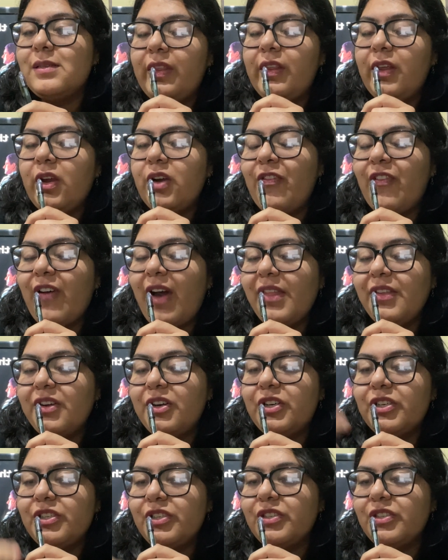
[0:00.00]
their
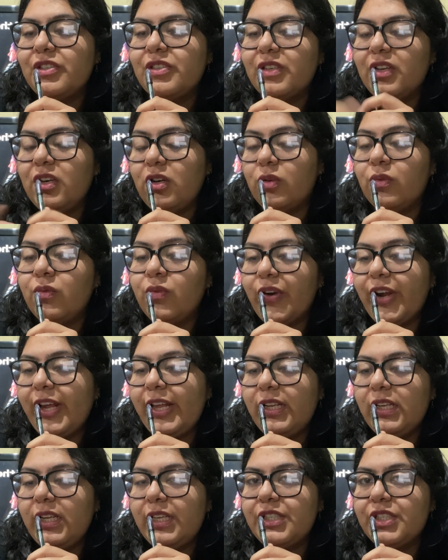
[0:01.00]
father's
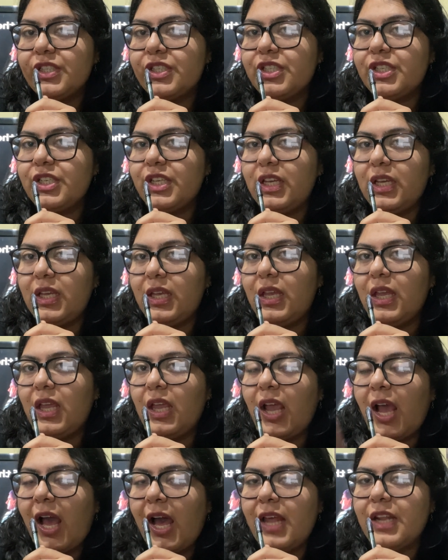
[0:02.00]
girlfriend, and
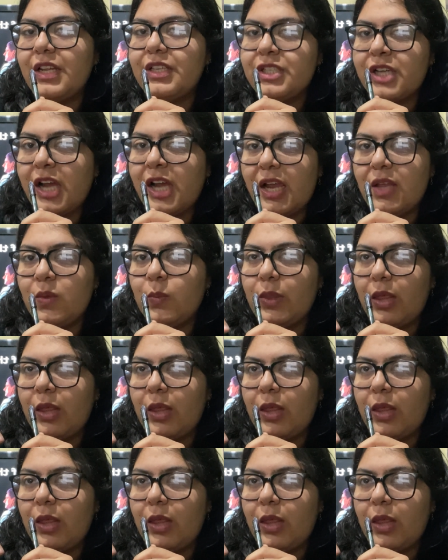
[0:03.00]
she had a child with